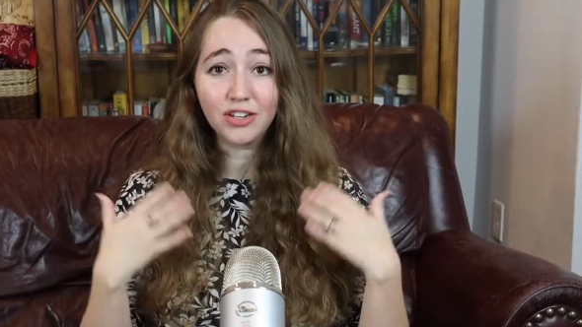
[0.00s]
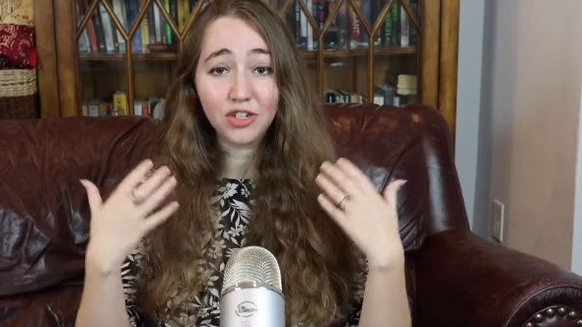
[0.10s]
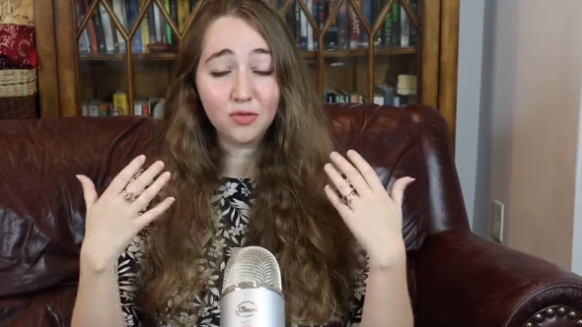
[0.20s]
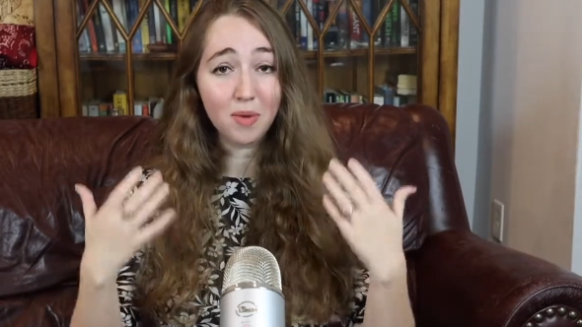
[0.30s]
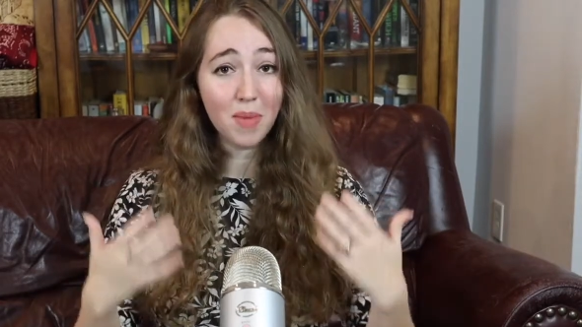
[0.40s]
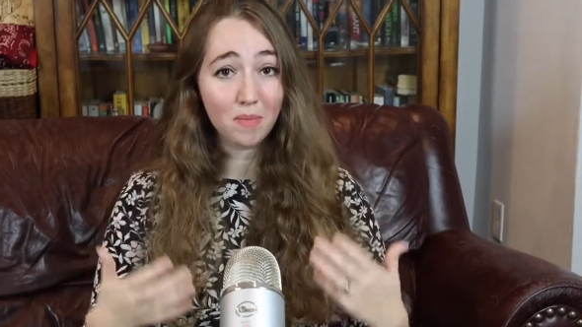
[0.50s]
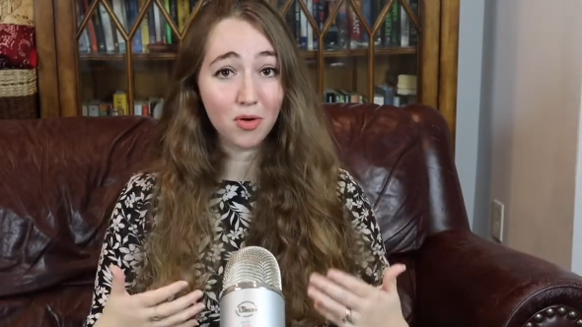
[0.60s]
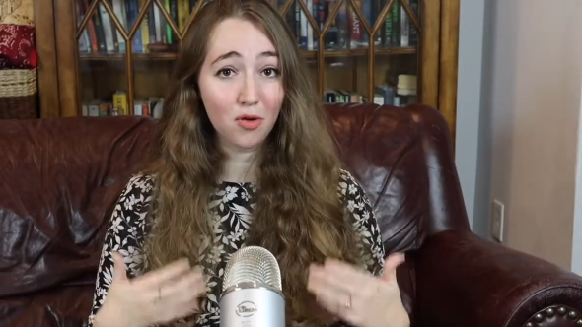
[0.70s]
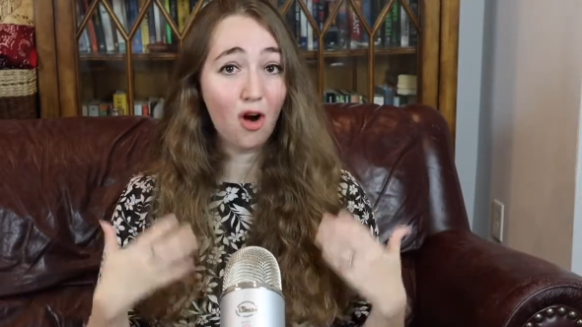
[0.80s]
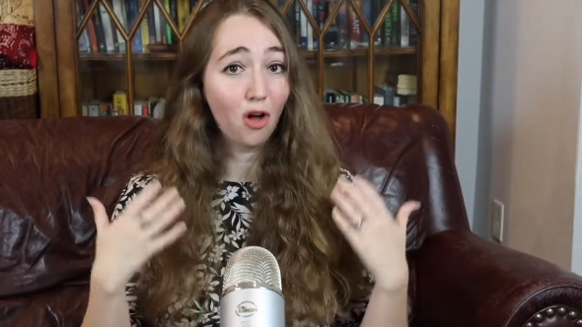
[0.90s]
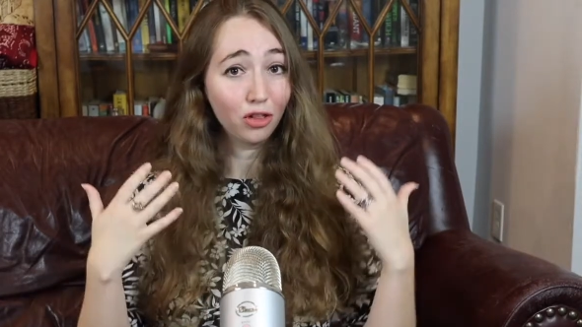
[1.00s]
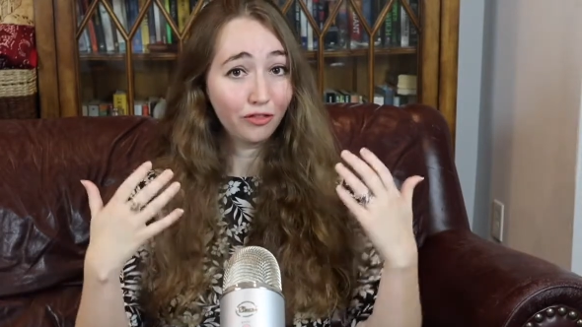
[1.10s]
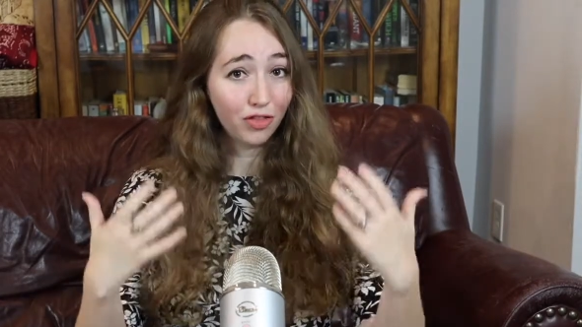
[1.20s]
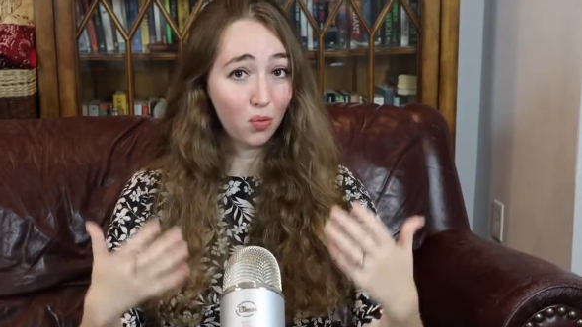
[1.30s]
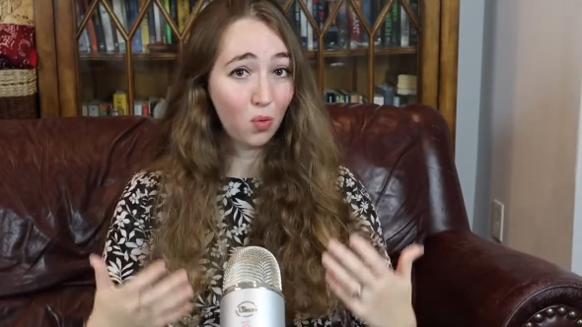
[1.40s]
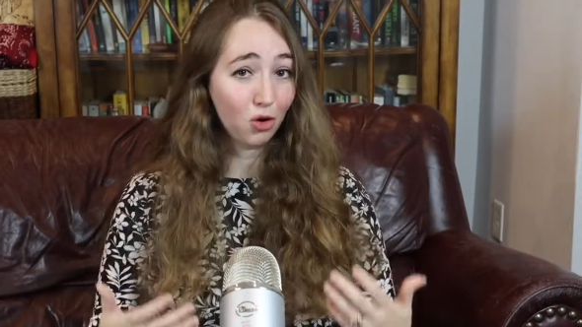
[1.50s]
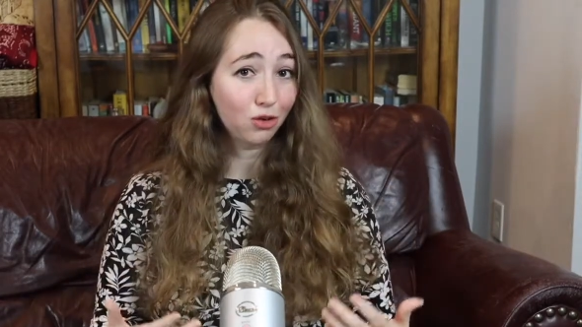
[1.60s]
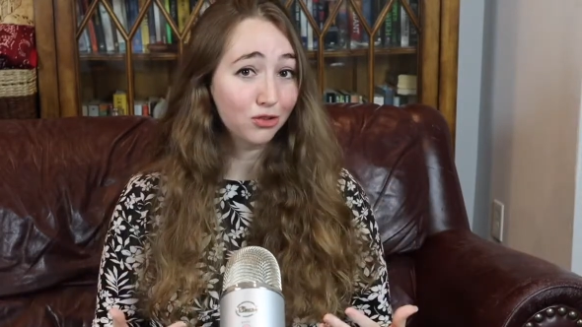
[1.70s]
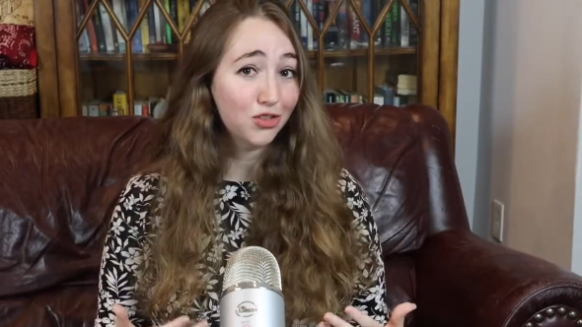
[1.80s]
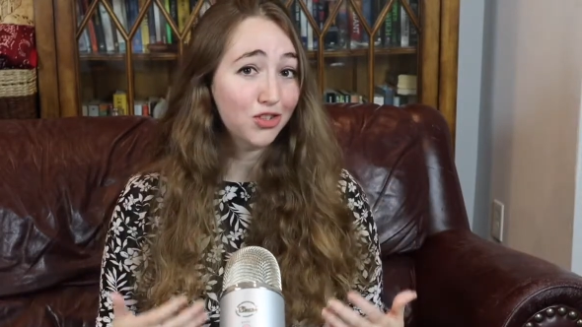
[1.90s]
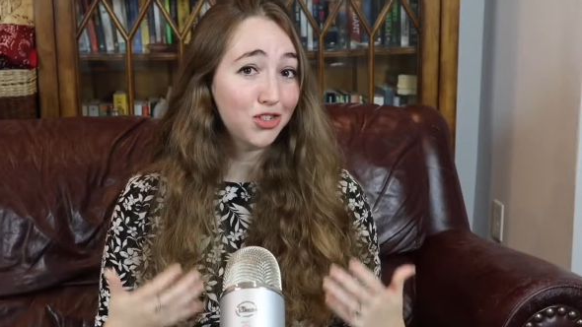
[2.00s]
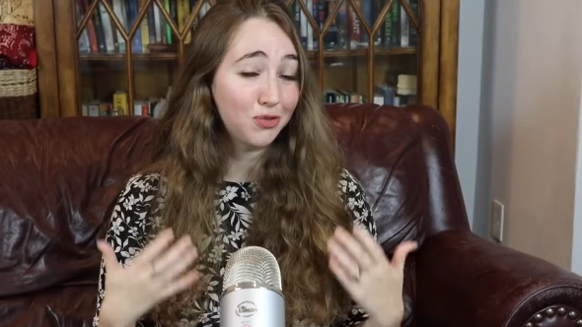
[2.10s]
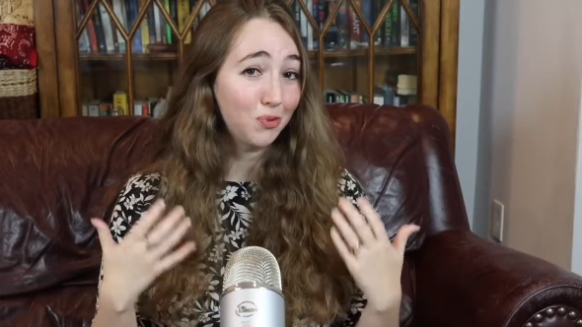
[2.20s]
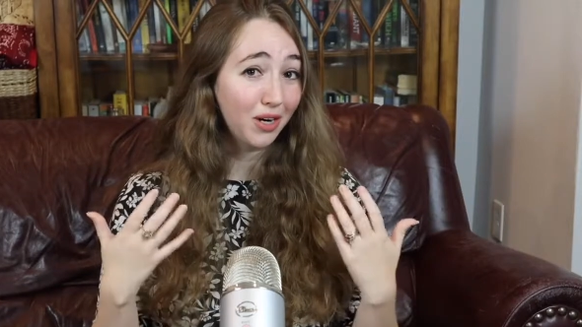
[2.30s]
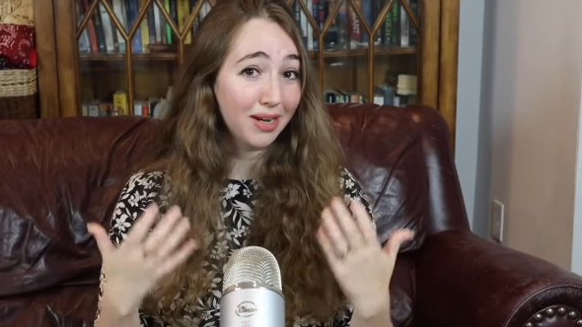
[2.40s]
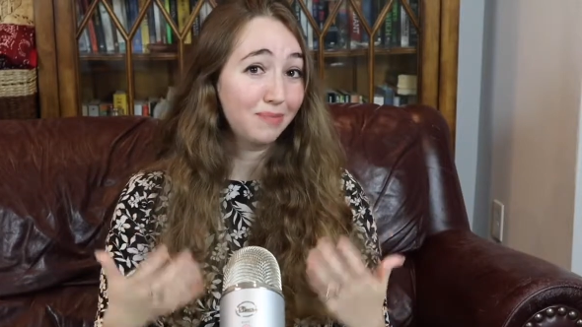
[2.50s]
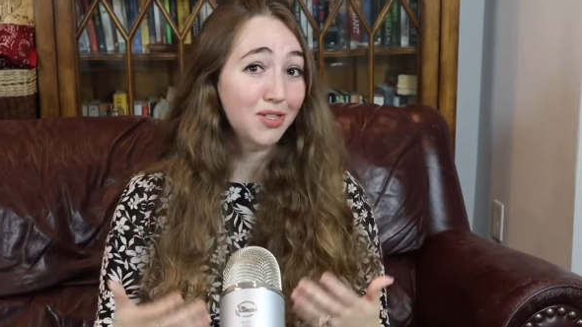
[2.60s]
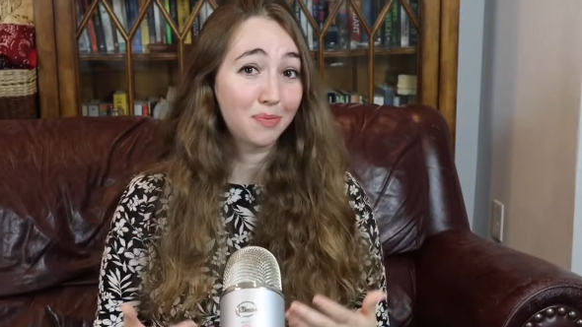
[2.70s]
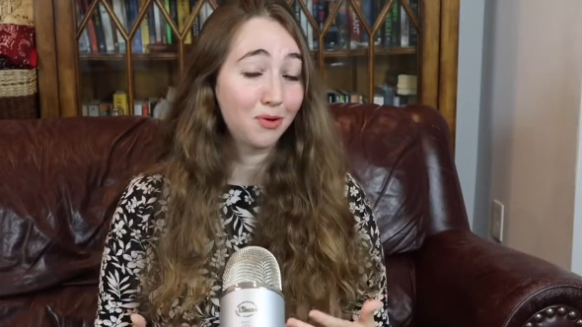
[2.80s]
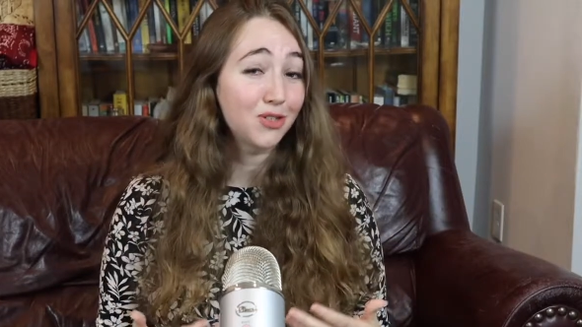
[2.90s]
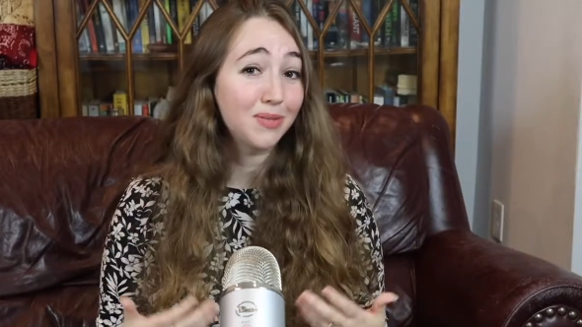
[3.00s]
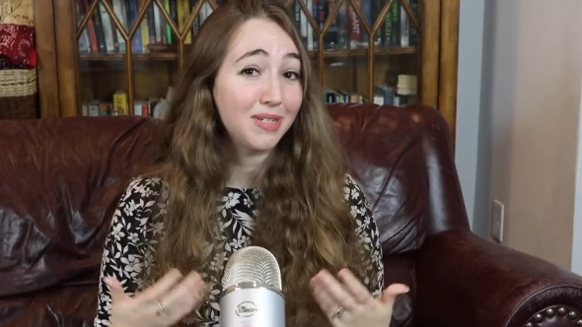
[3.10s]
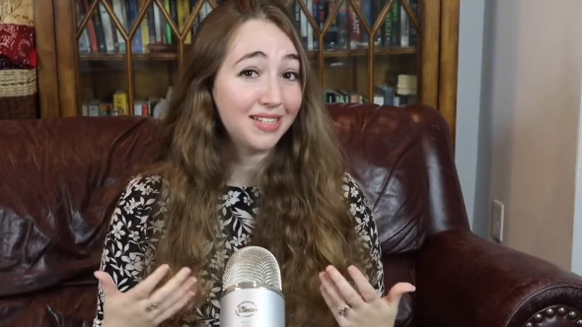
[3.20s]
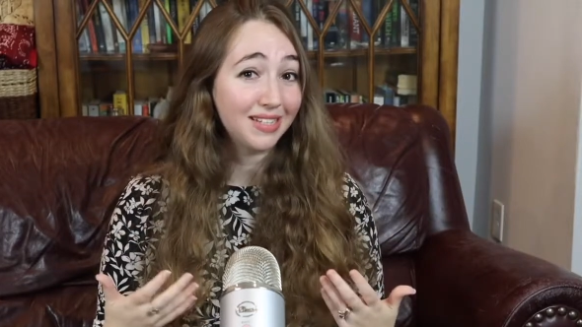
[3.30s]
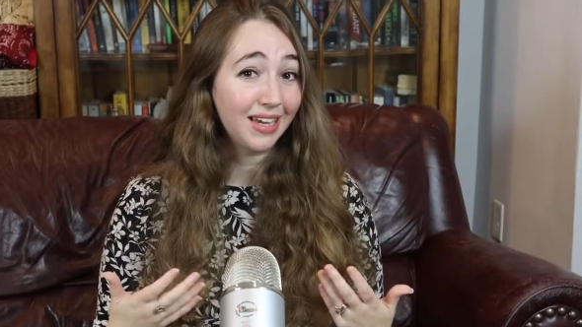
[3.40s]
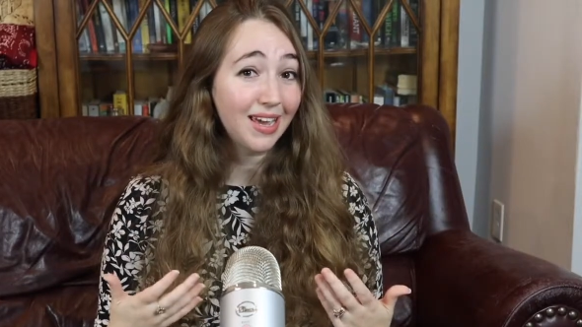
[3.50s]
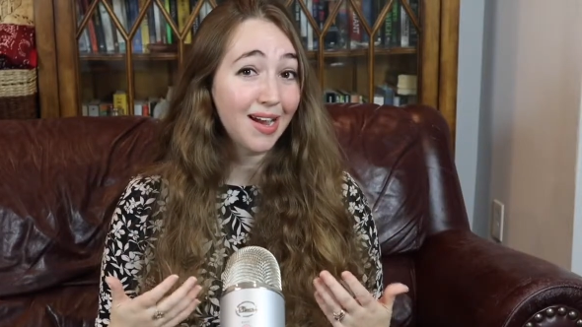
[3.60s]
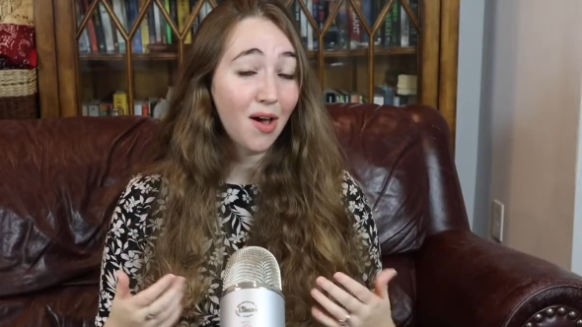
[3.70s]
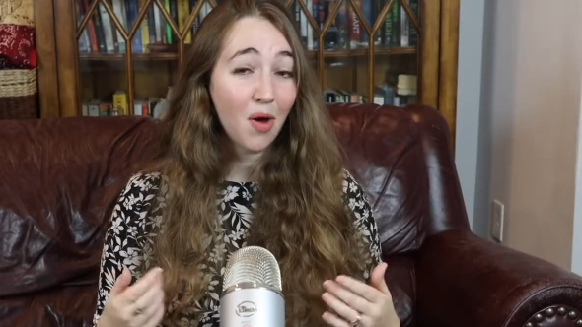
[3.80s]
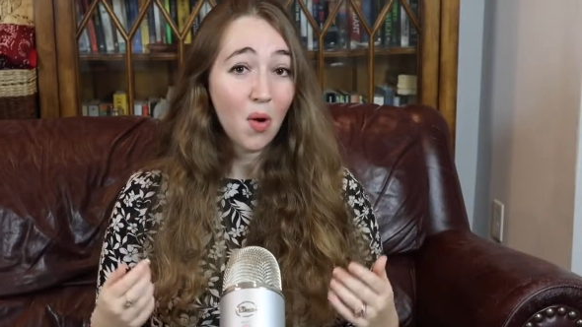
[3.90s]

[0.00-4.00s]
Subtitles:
to remember all of the words to what I'm supposed to be singing